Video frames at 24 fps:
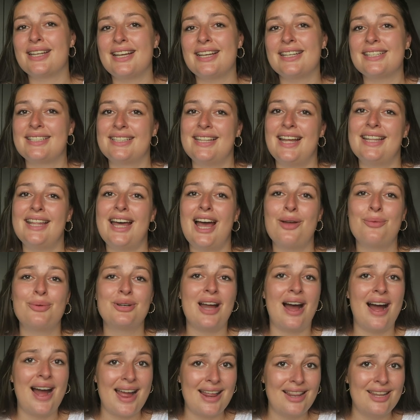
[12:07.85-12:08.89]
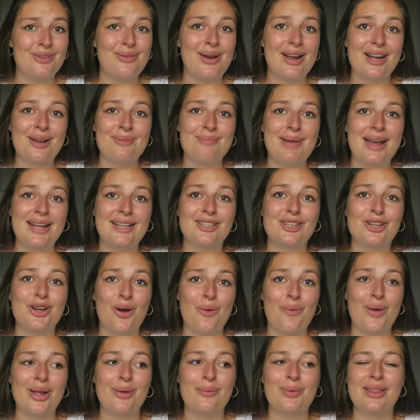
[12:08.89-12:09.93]
is that I would highly recommend
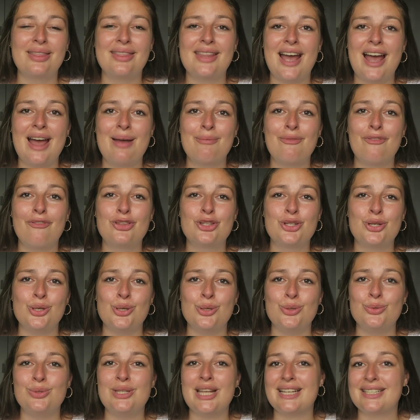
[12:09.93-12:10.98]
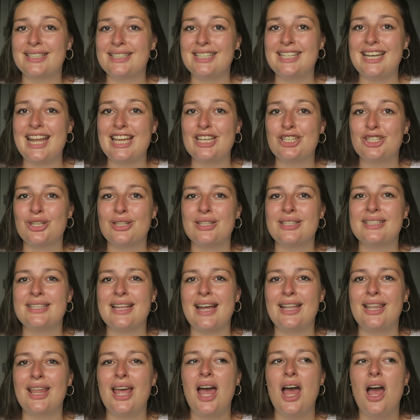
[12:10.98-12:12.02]
going with them to destinations
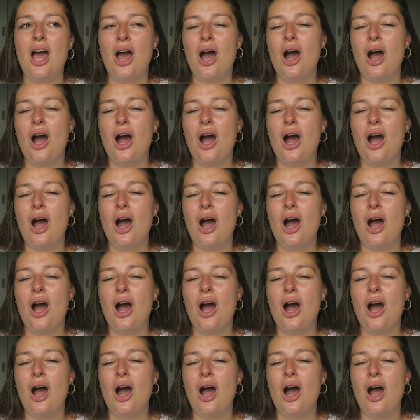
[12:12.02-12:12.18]
that